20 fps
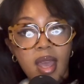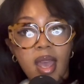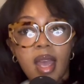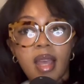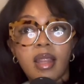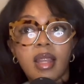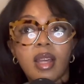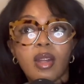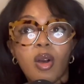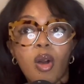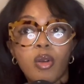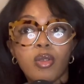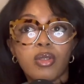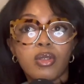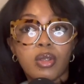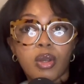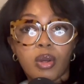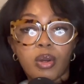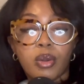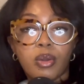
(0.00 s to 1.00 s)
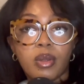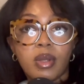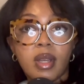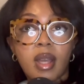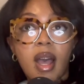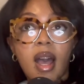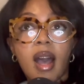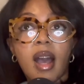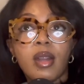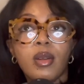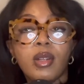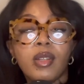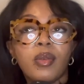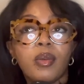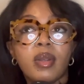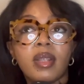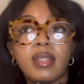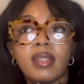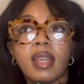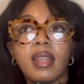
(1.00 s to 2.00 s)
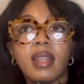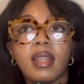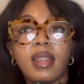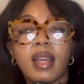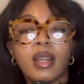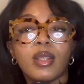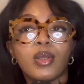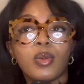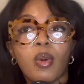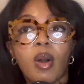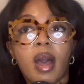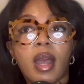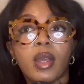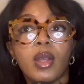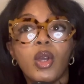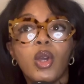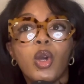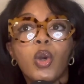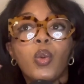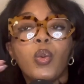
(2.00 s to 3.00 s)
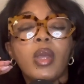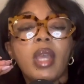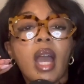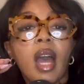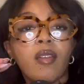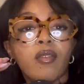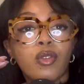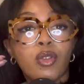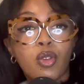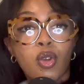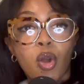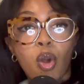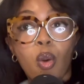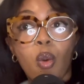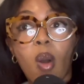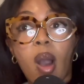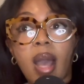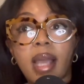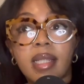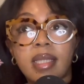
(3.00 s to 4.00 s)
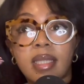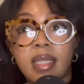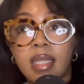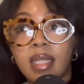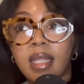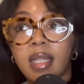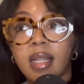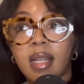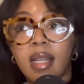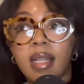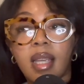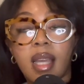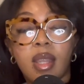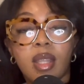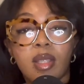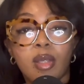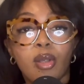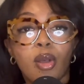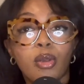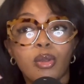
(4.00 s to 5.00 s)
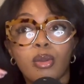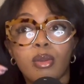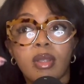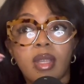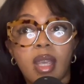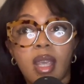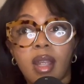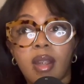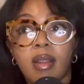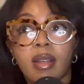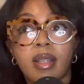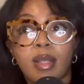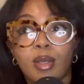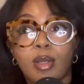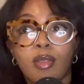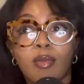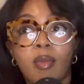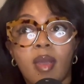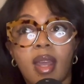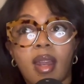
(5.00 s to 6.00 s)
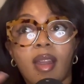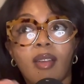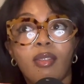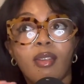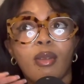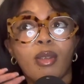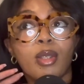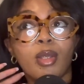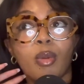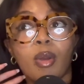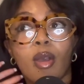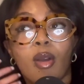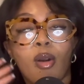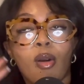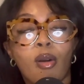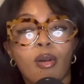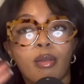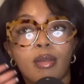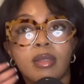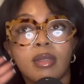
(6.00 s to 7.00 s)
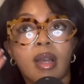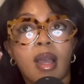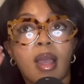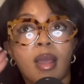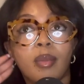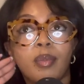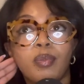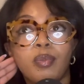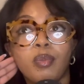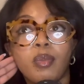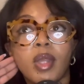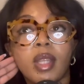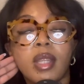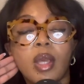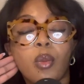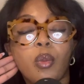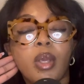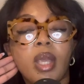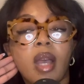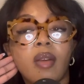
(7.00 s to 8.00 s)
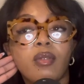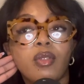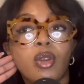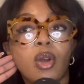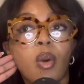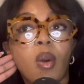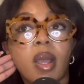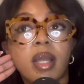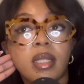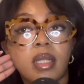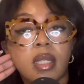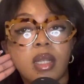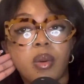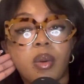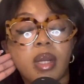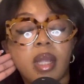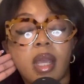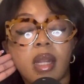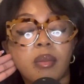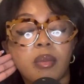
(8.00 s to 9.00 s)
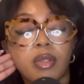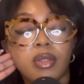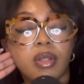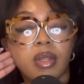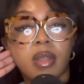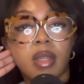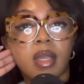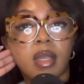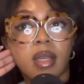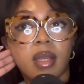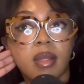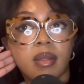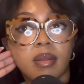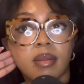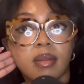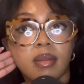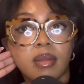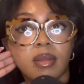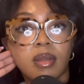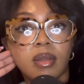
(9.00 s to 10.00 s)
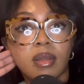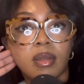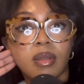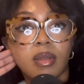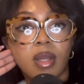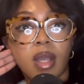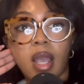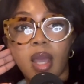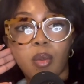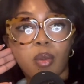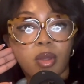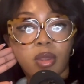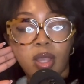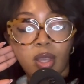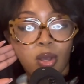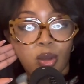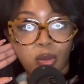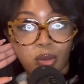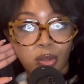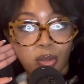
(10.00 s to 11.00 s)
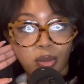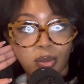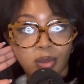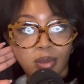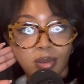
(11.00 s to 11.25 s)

And that also, I don't even want to say that that's why. We have no idea. Again, this is also the arrogance of man. I feel this way all the time, that we have no idea what animals are thinking and what they go through.